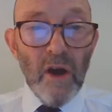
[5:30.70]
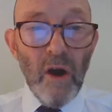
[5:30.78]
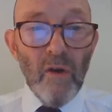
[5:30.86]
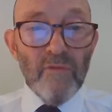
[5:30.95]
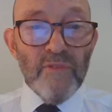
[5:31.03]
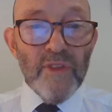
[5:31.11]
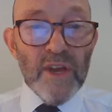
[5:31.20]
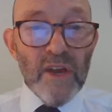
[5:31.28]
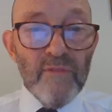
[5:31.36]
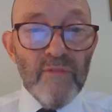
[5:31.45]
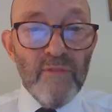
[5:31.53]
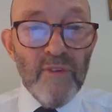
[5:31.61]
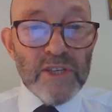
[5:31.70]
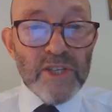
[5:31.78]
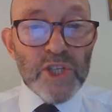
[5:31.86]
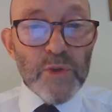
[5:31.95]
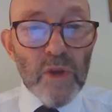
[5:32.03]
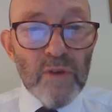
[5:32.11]
of the
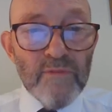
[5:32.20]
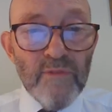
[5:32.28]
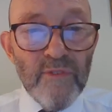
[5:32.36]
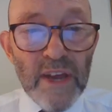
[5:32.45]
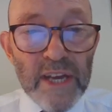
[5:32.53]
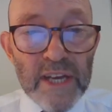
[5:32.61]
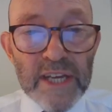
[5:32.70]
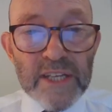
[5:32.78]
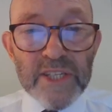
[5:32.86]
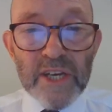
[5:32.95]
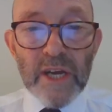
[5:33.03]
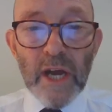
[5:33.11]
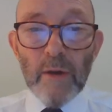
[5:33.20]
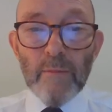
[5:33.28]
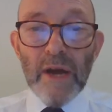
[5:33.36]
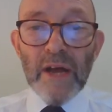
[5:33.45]
eventual unveiling to come